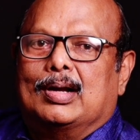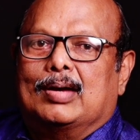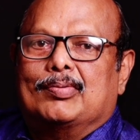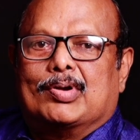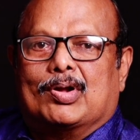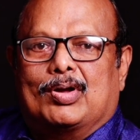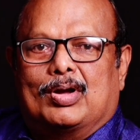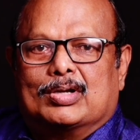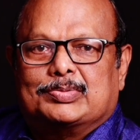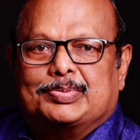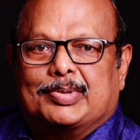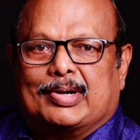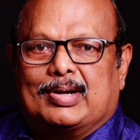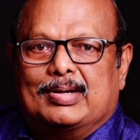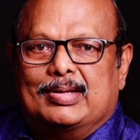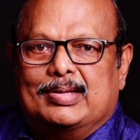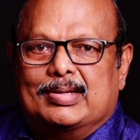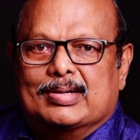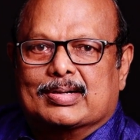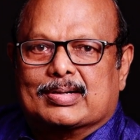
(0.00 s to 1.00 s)
Our
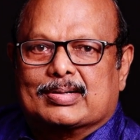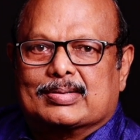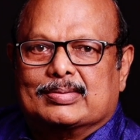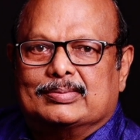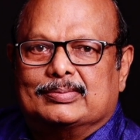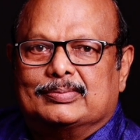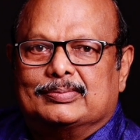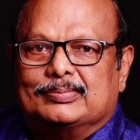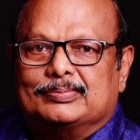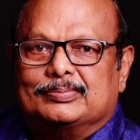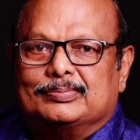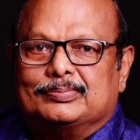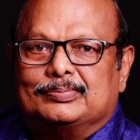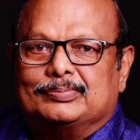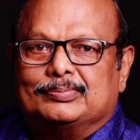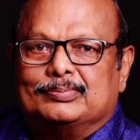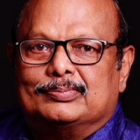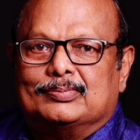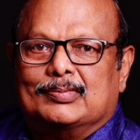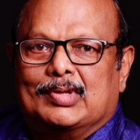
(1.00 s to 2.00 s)
hospital here
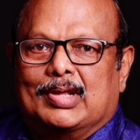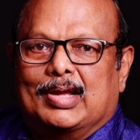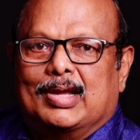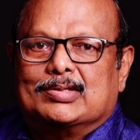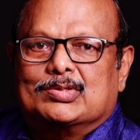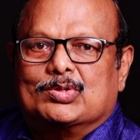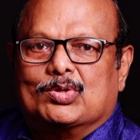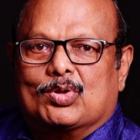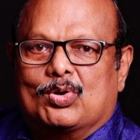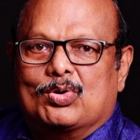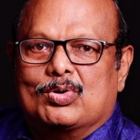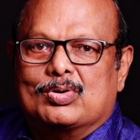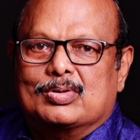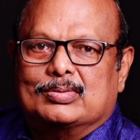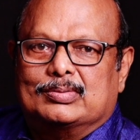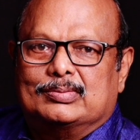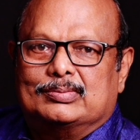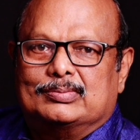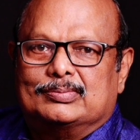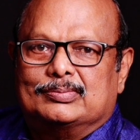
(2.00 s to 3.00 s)
has
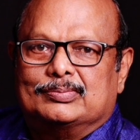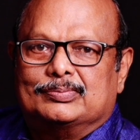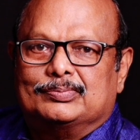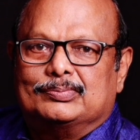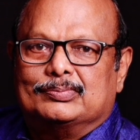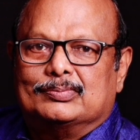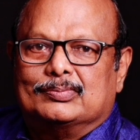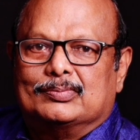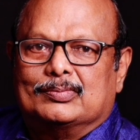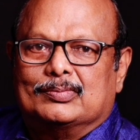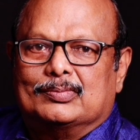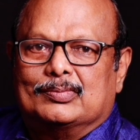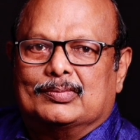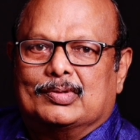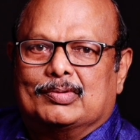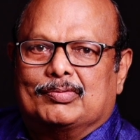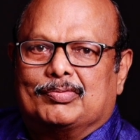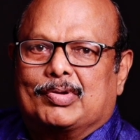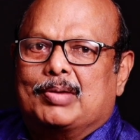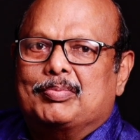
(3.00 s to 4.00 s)
grown
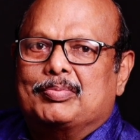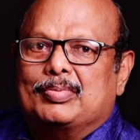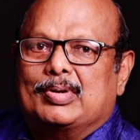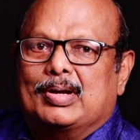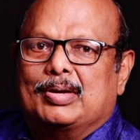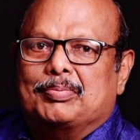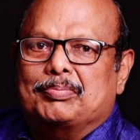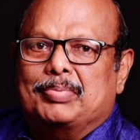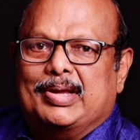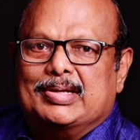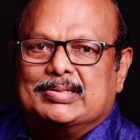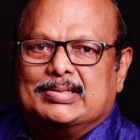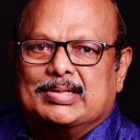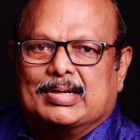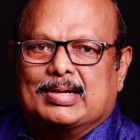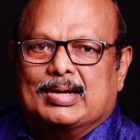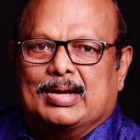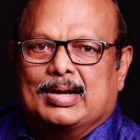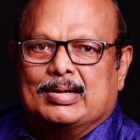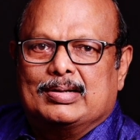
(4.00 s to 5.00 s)
from a
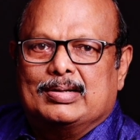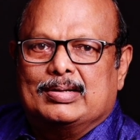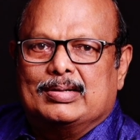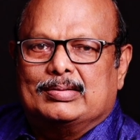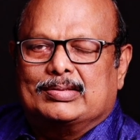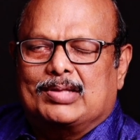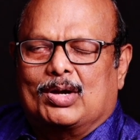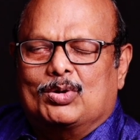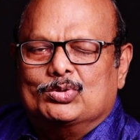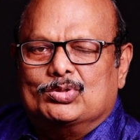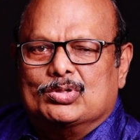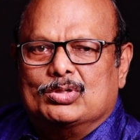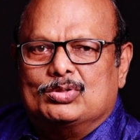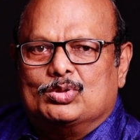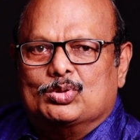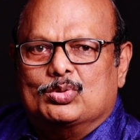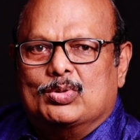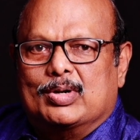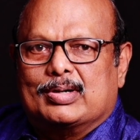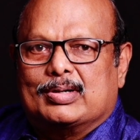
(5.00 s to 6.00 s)
basic
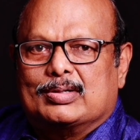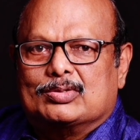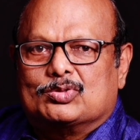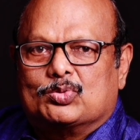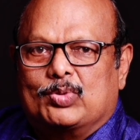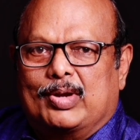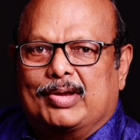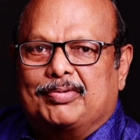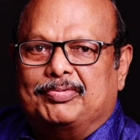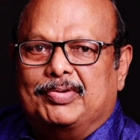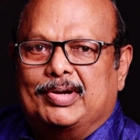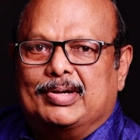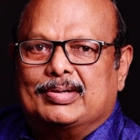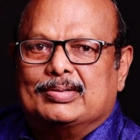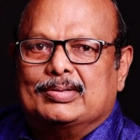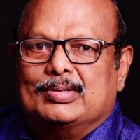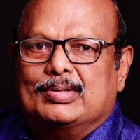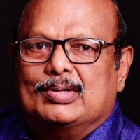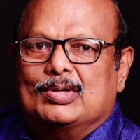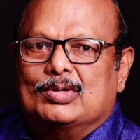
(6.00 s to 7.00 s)
1,200 square
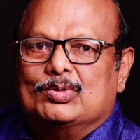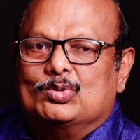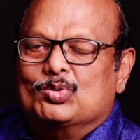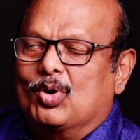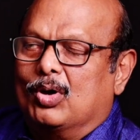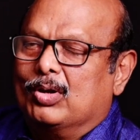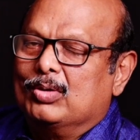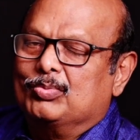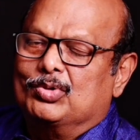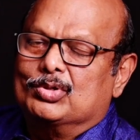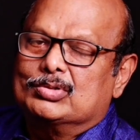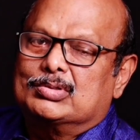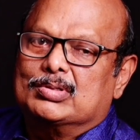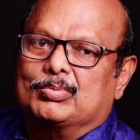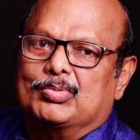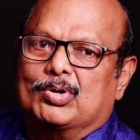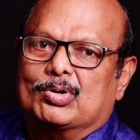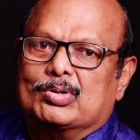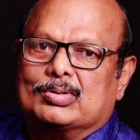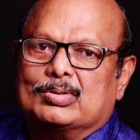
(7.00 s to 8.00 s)
feet to almost
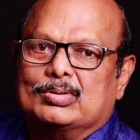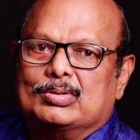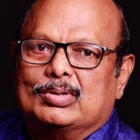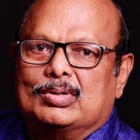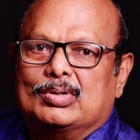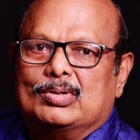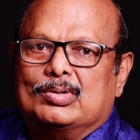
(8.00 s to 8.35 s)
about